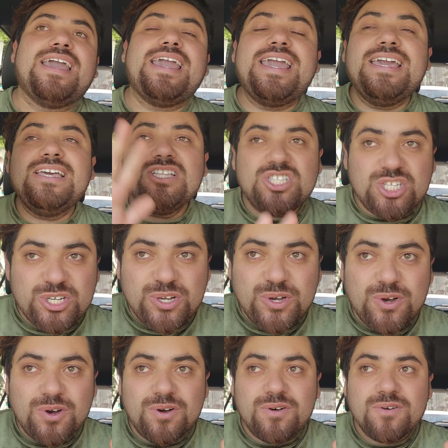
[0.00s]

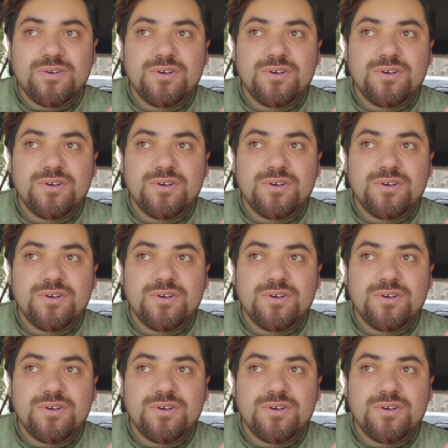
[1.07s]
into